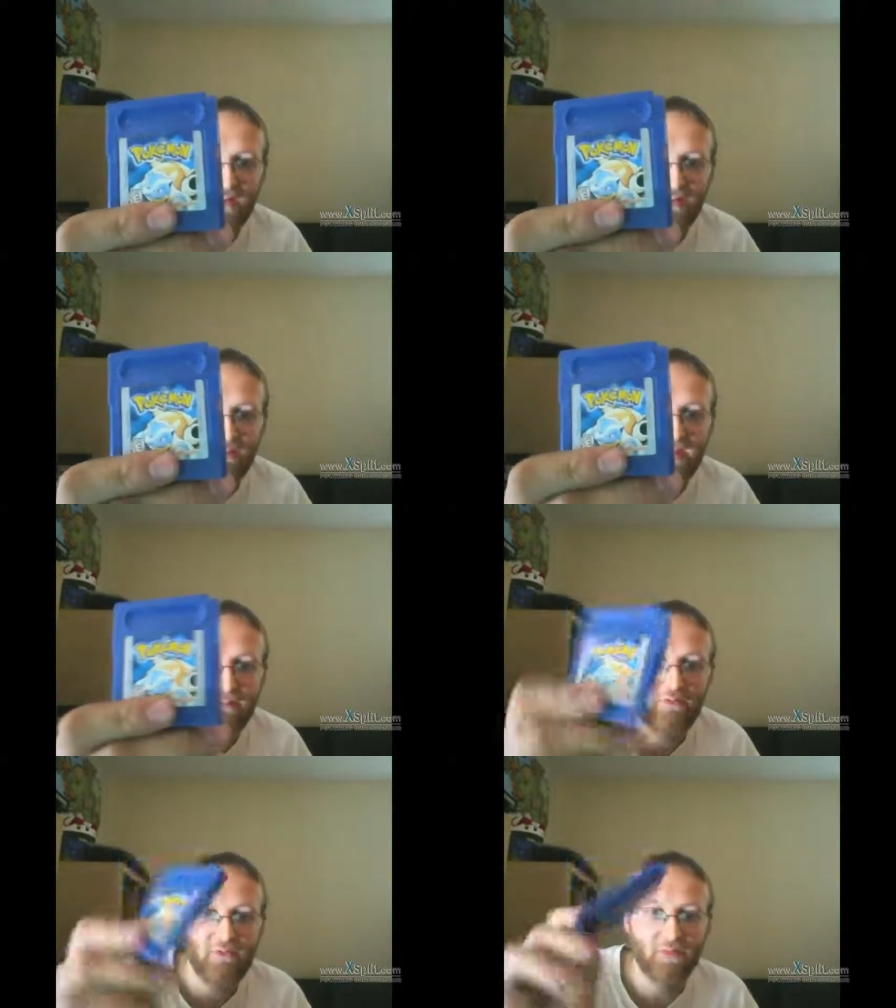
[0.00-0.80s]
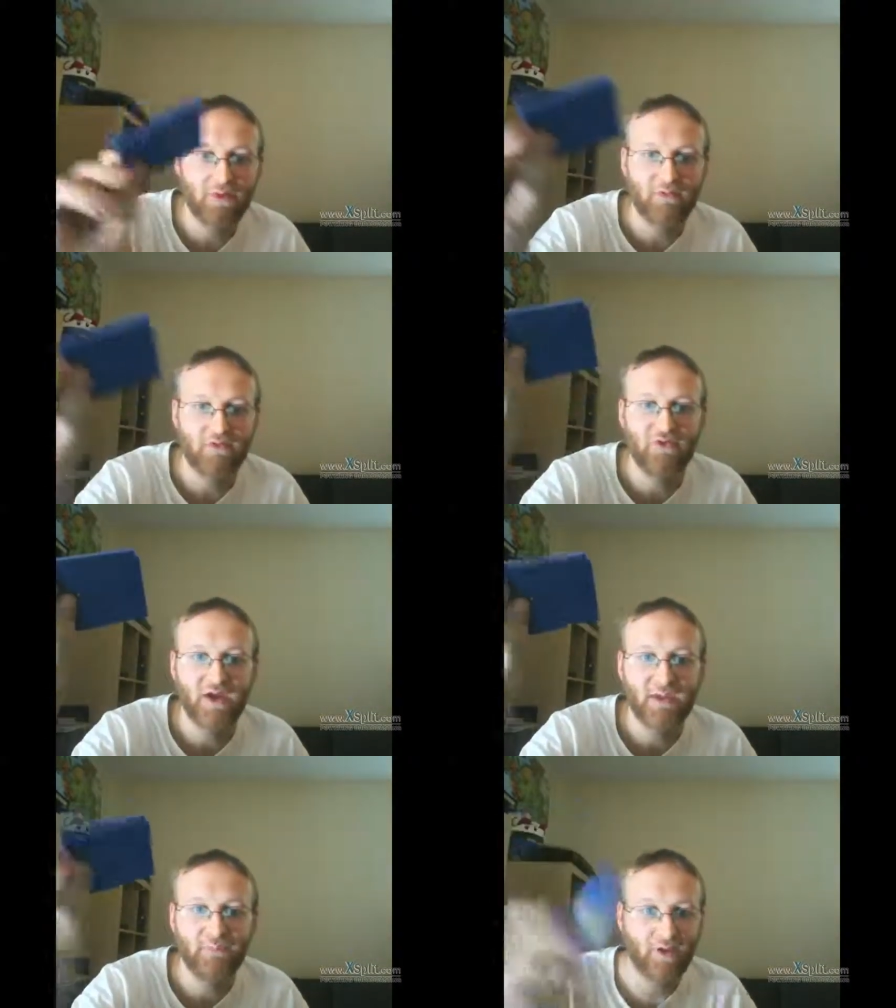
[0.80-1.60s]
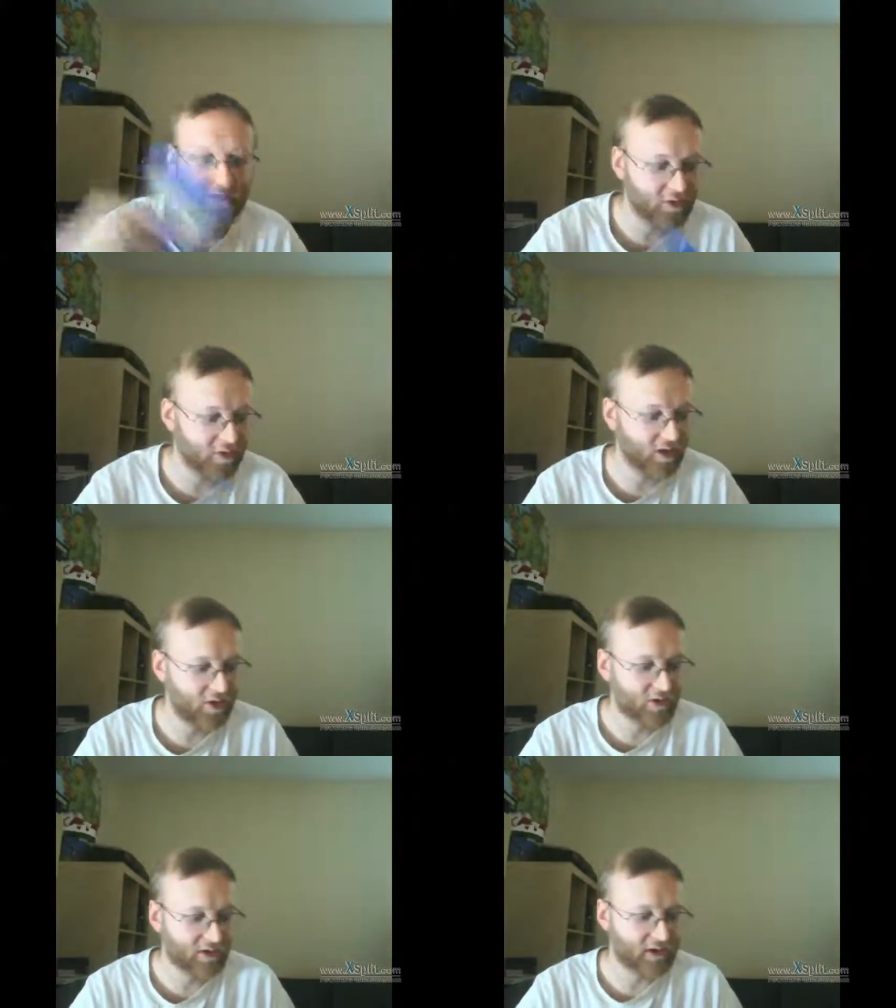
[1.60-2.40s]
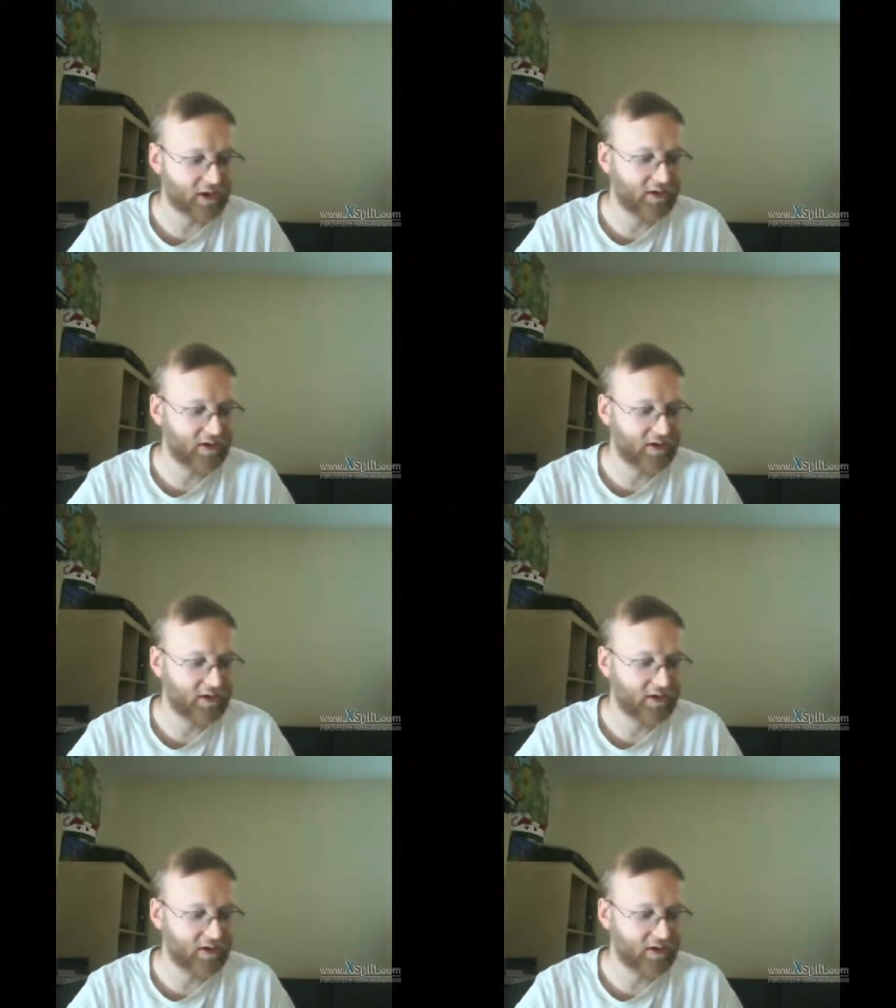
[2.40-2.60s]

Labels in perfect shape, good coloring.